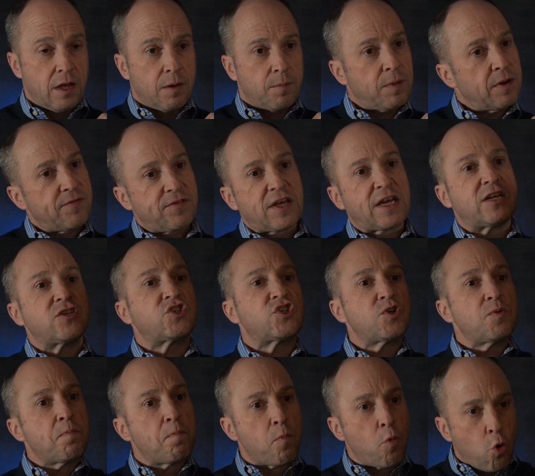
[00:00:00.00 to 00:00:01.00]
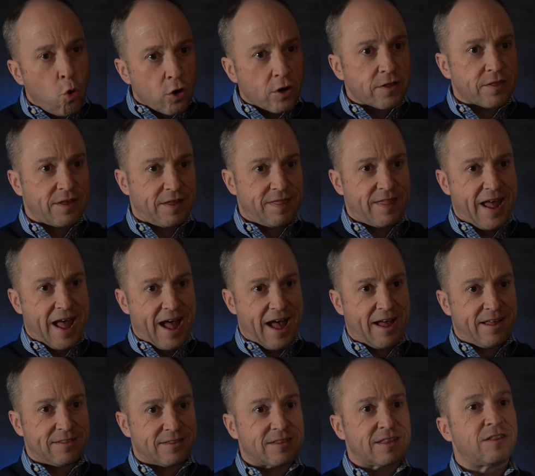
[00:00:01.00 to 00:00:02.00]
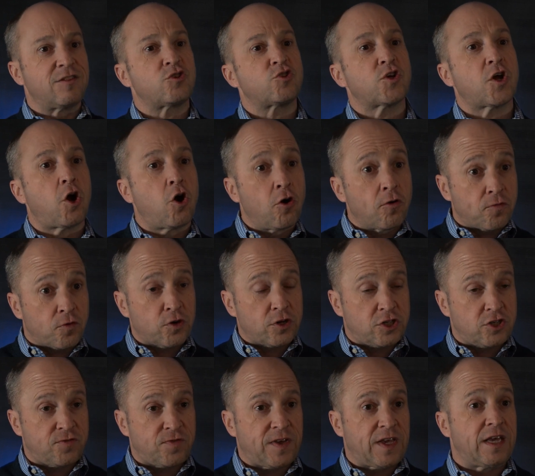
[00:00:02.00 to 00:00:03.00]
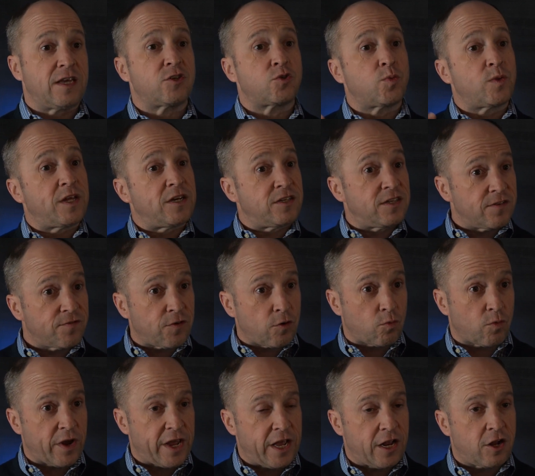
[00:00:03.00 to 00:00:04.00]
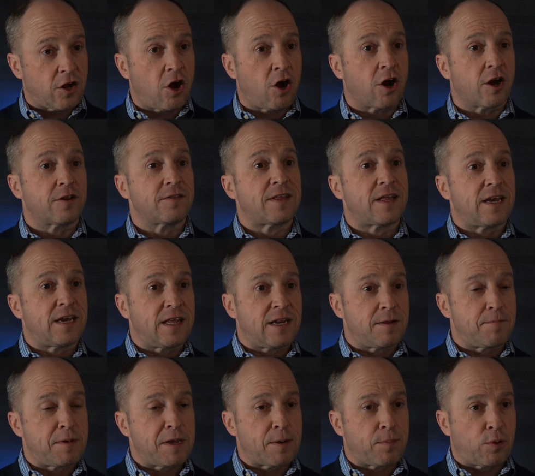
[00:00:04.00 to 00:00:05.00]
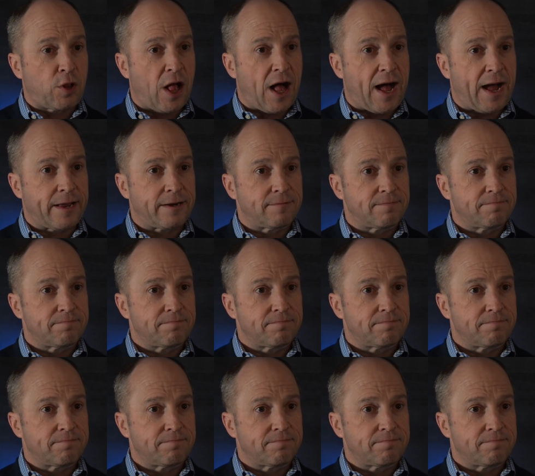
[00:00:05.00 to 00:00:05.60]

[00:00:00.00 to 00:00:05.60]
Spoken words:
But if they consume more than that, then there's overage fees with a different rate card that need to be applied.